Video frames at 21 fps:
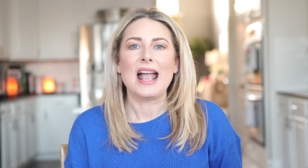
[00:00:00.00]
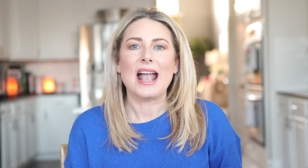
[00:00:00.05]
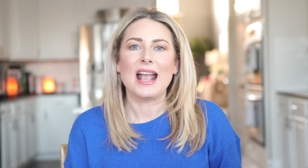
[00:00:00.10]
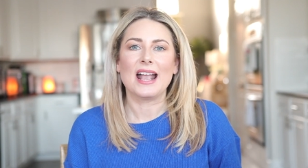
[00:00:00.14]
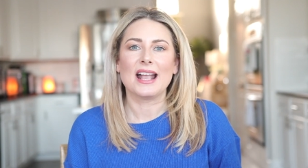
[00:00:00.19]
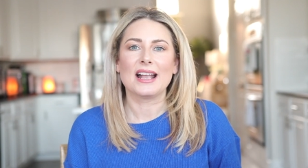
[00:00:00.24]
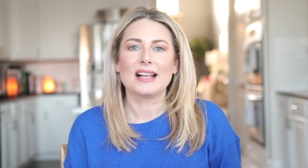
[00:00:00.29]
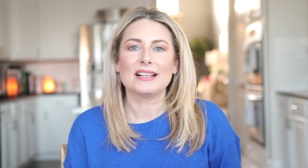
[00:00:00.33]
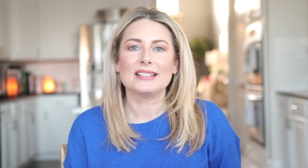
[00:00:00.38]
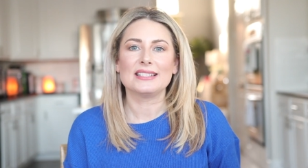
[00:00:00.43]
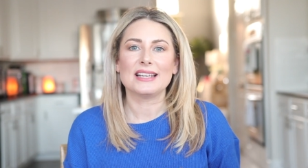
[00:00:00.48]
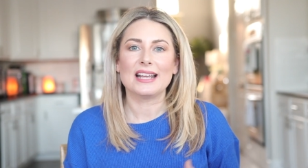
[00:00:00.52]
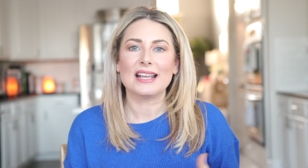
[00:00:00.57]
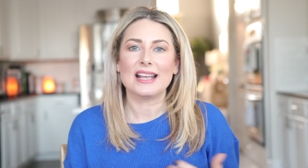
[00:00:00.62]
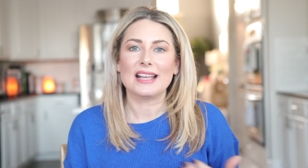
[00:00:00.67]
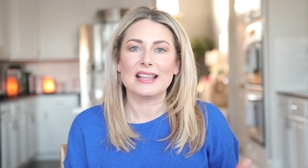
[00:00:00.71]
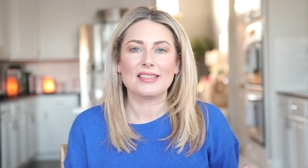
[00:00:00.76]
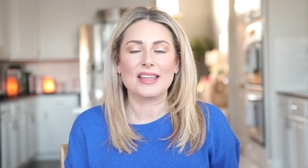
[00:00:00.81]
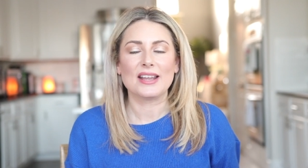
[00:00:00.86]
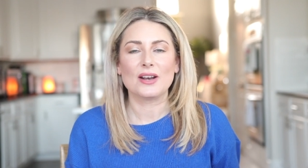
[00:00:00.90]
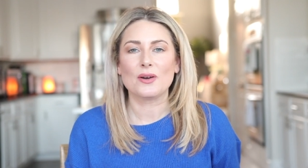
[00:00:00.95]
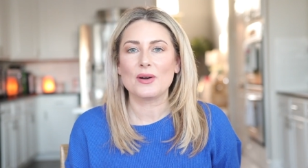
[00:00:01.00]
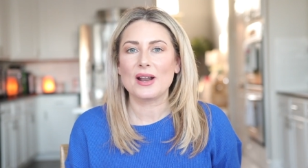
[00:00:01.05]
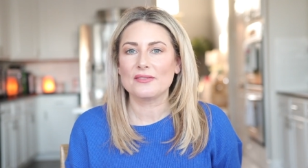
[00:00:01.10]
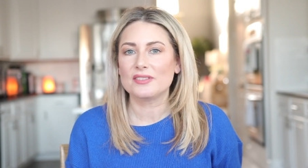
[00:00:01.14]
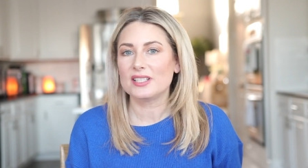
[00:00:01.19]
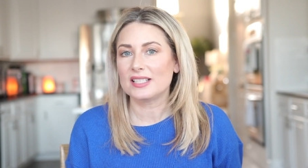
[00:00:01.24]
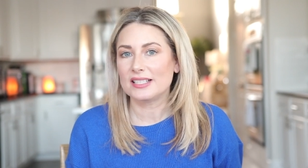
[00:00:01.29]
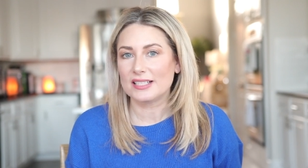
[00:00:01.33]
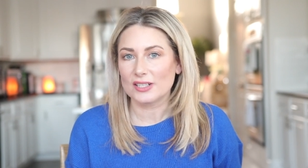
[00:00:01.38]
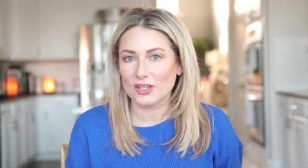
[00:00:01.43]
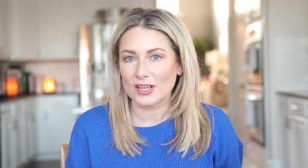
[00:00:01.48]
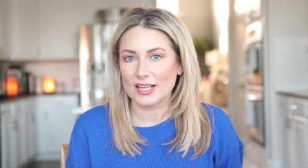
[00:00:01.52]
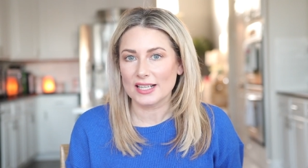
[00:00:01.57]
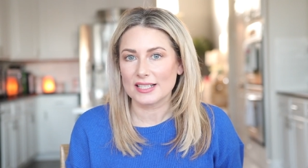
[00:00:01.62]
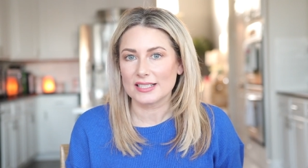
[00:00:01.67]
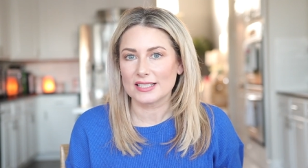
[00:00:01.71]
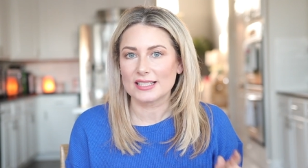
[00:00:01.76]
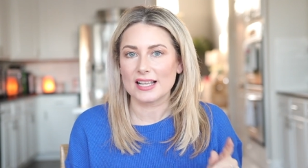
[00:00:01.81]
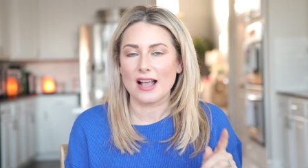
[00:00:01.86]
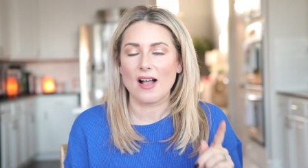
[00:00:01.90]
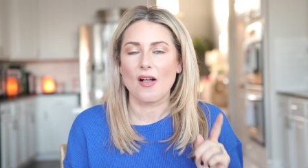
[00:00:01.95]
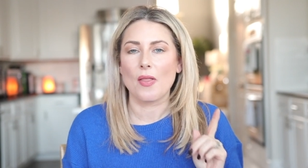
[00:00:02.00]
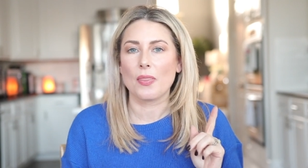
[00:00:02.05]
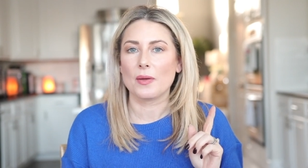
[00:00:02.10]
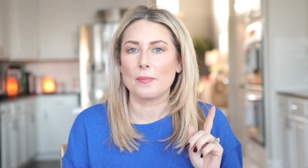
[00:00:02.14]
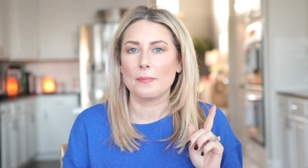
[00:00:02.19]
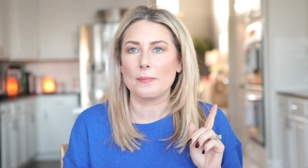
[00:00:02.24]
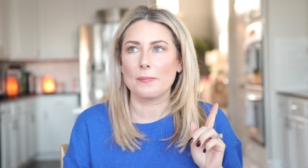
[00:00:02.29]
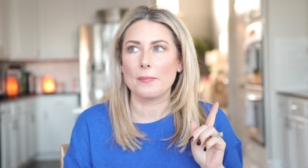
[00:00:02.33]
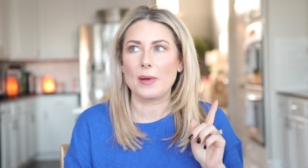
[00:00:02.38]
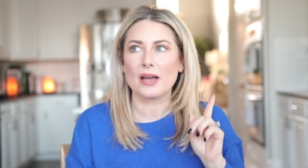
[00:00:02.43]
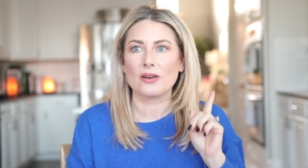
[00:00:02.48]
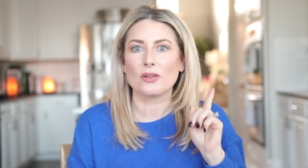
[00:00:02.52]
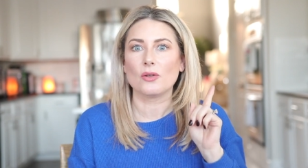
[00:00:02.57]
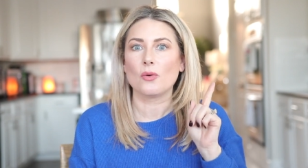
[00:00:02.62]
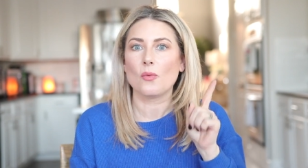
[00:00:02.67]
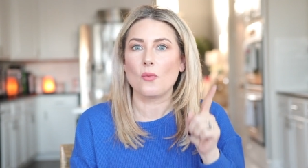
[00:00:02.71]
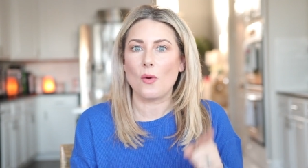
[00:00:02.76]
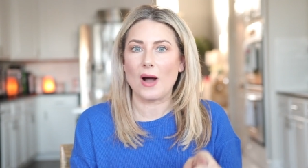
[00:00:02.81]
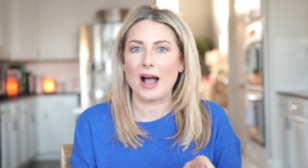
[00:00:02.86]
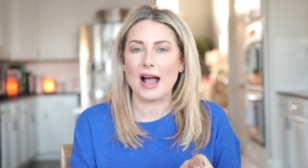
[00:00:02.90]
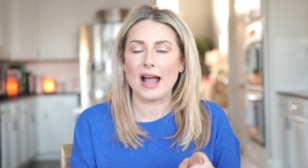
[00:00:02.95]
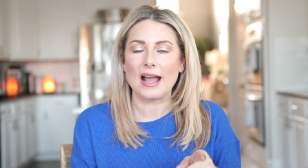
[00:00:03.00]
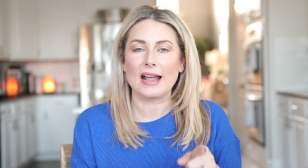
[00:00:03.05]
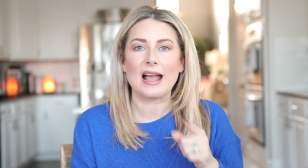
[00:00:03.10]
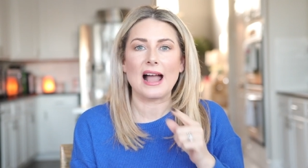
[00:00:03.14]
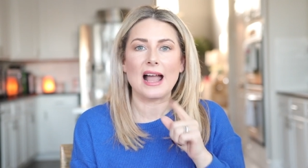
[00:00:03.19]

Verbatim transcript: And they don't have Sirius on the Model Y.